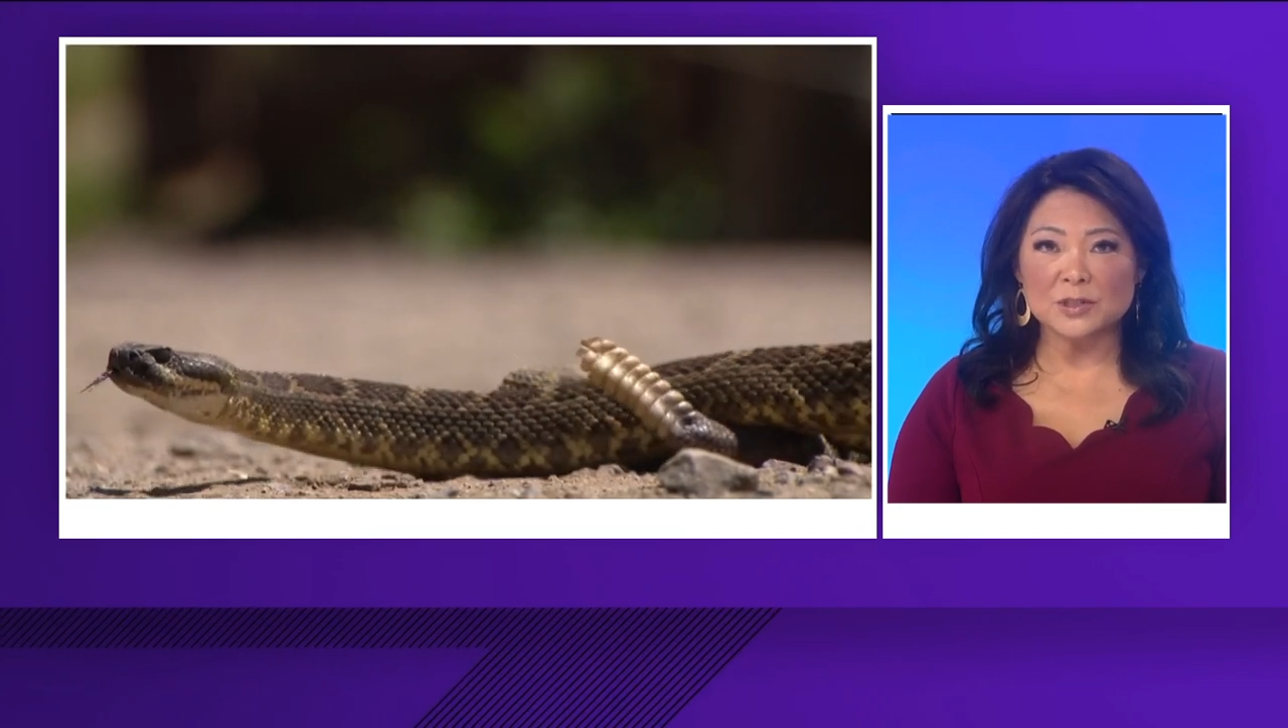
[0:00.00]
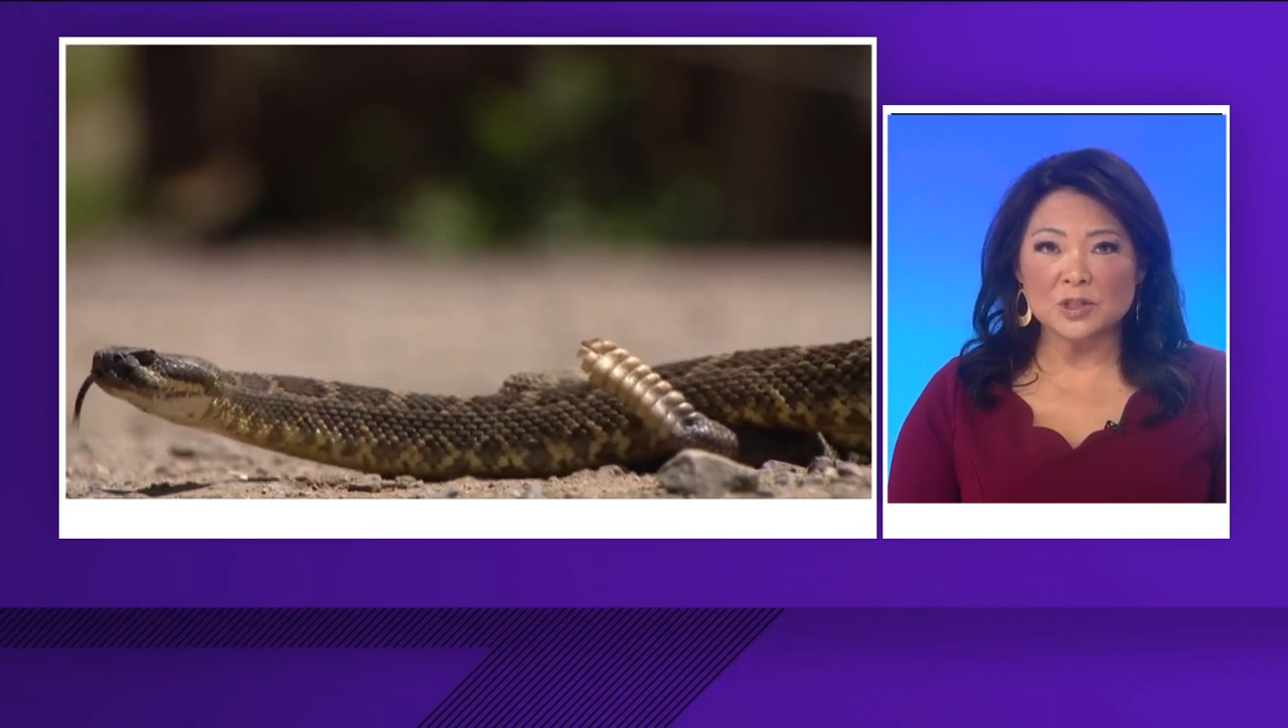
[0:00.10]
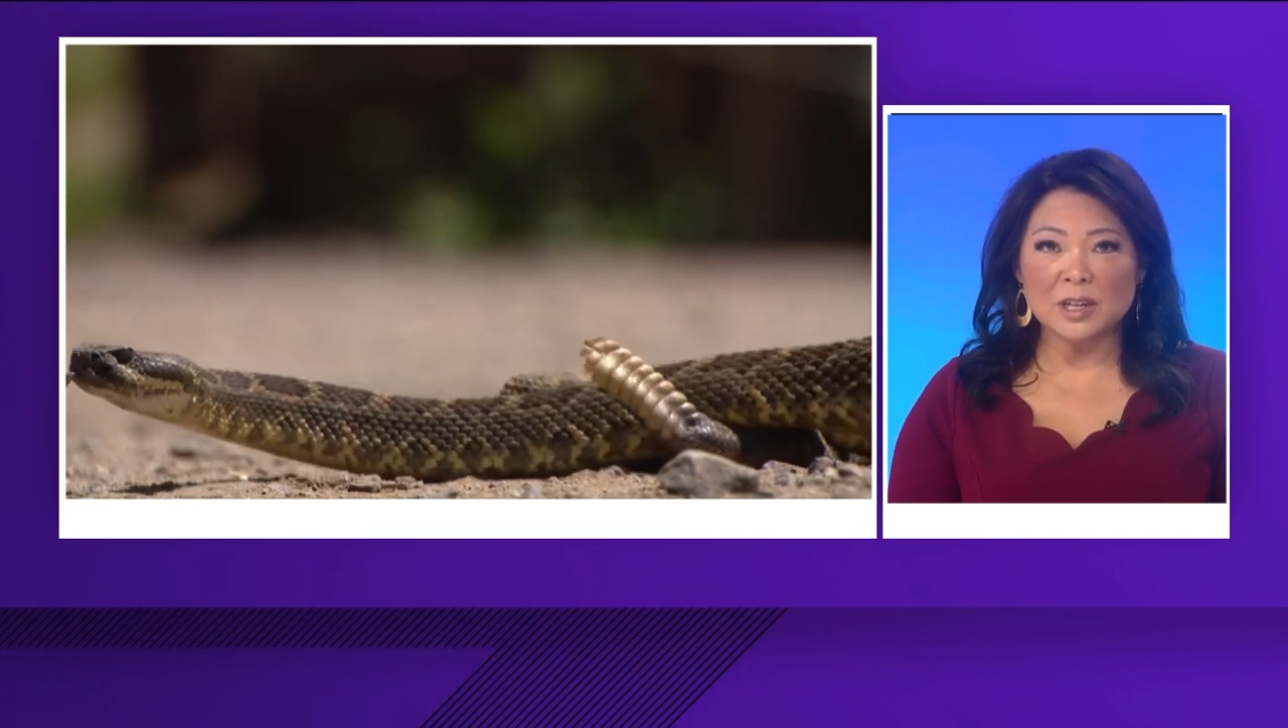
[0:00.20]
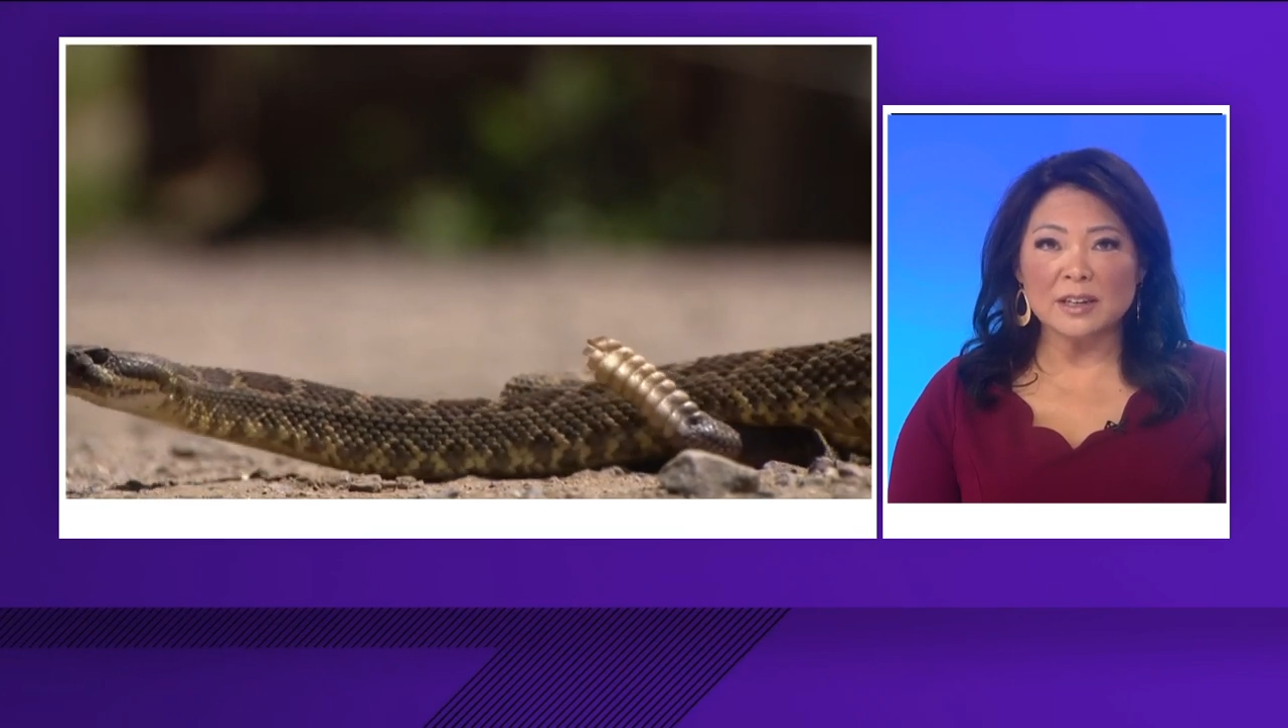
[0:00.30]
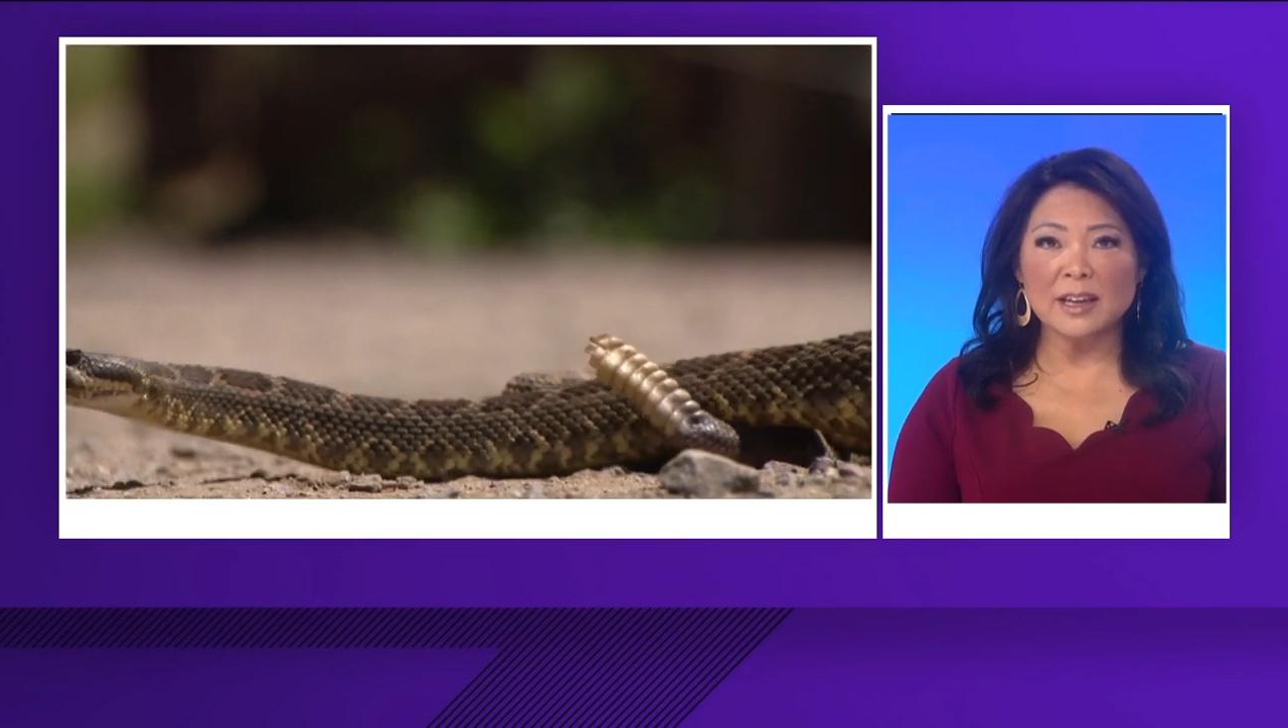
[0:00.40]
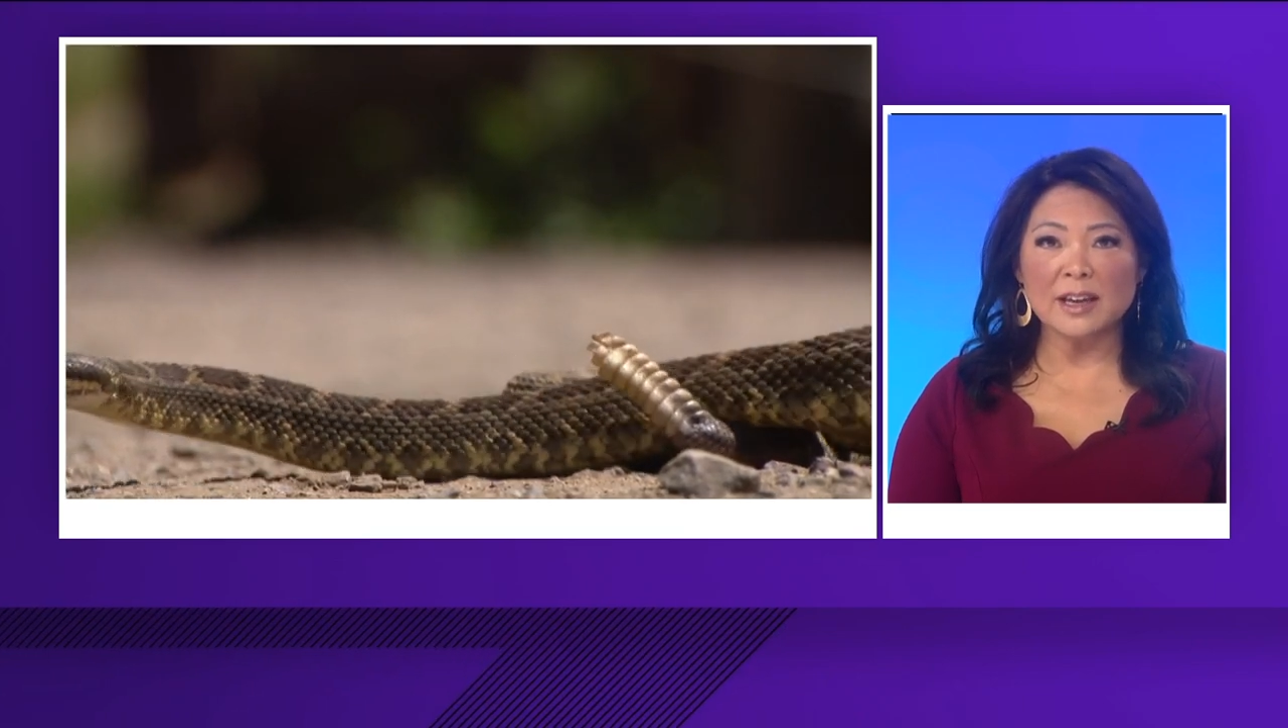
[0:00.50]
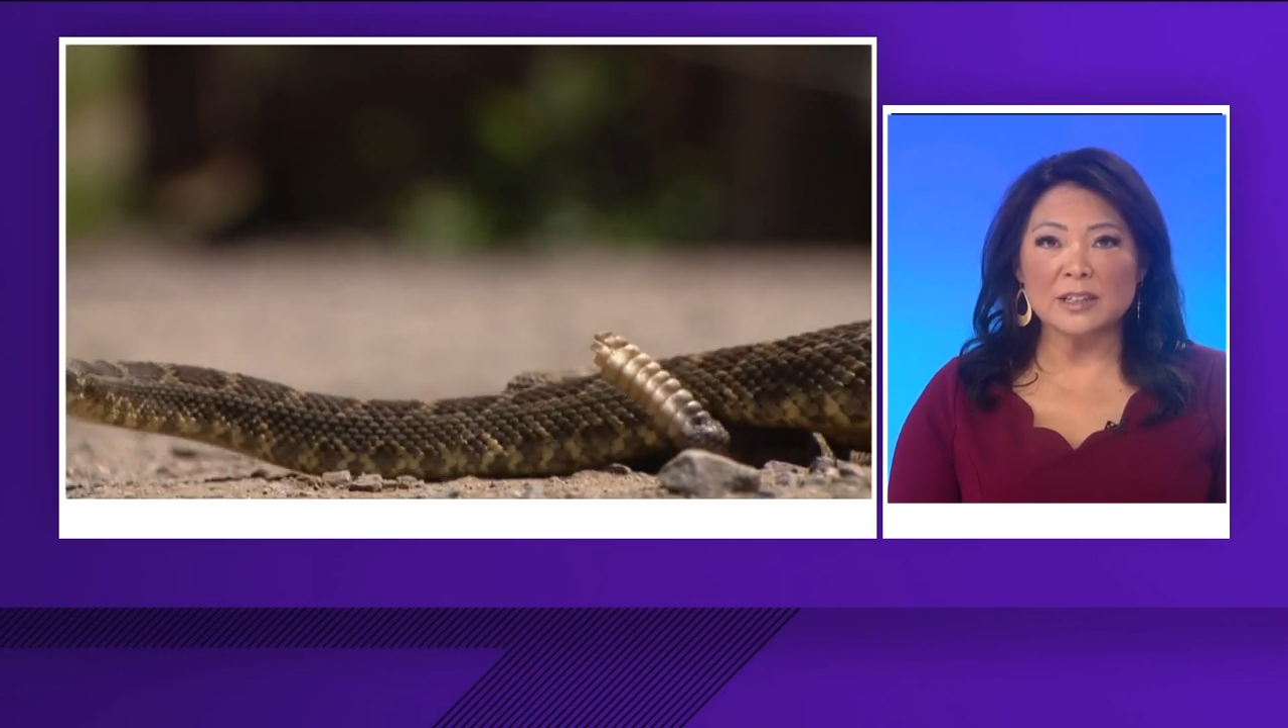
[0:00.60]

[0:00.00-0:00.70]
Shannon Handy